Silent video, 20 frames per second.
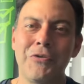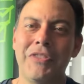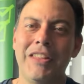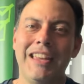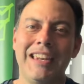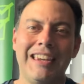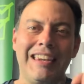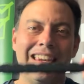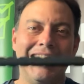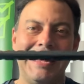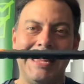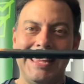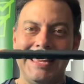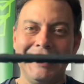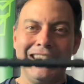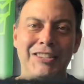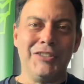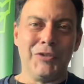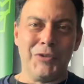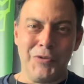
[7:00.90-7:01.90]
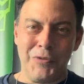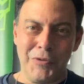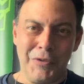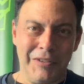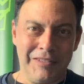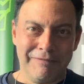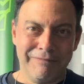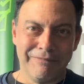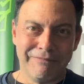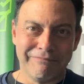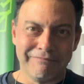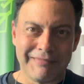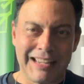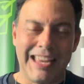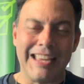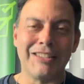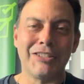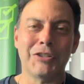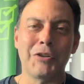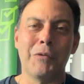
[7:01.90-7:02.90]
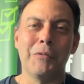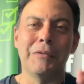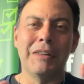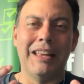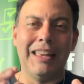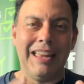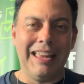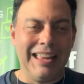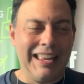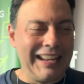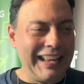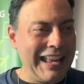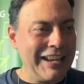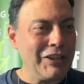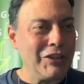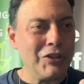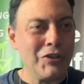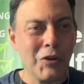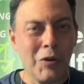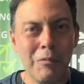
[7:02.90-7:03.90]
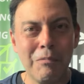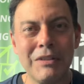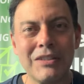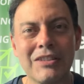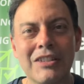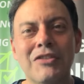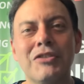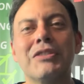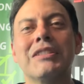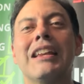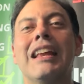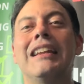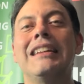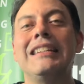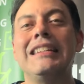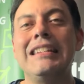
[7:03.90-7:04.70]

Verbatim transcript: than any tool. Okay, so, and again, don't misunderstand.